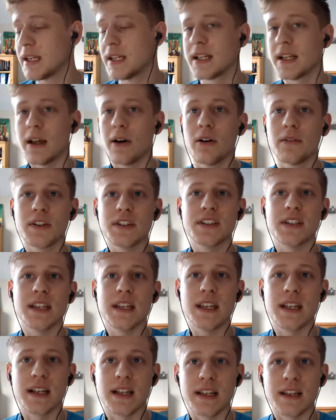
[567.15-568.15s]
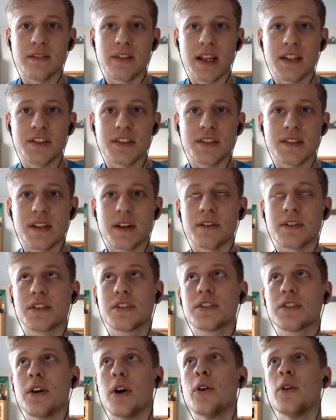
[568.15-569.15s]
Now obviously in League of Legends there are
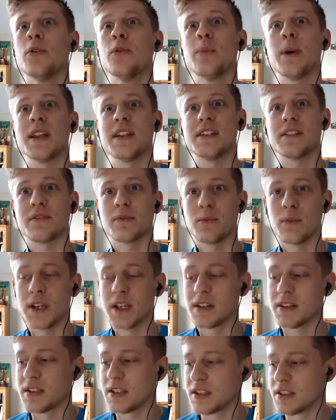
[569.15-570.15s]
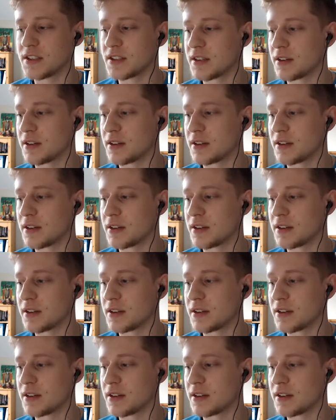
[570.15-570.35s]
so many different win conditions.